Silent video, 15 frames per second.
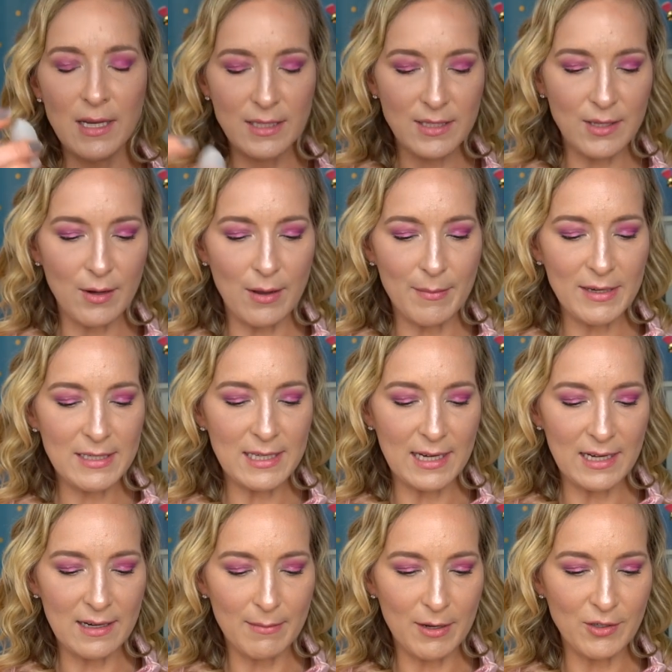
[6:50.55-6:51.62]
So I'm
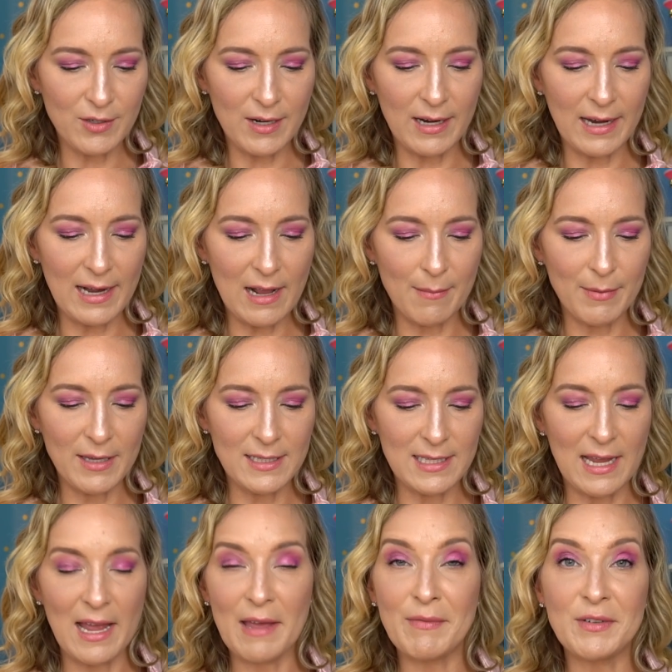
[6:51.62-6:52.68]
excited about trying it out because
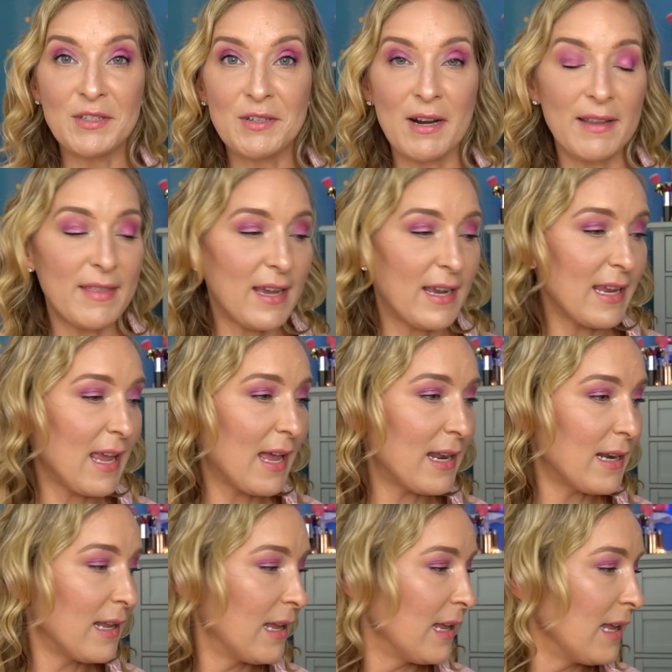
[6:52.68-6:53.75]
I haven't tried that
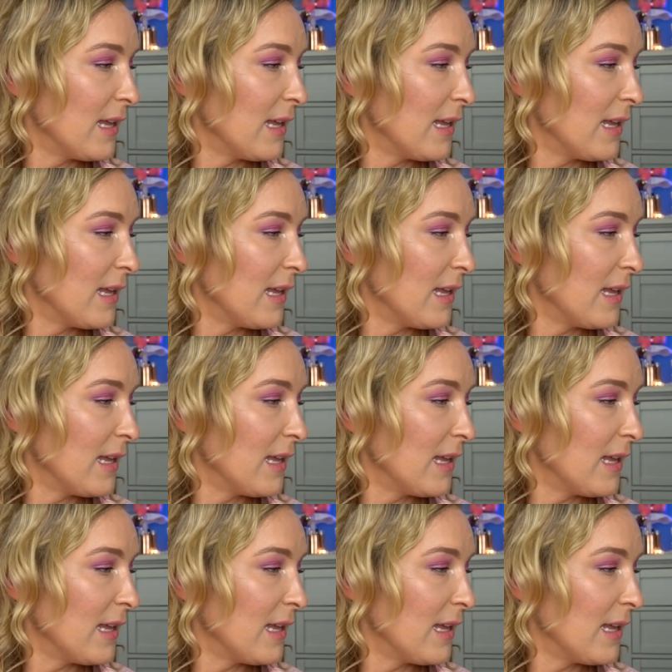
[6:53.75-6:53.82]
yet.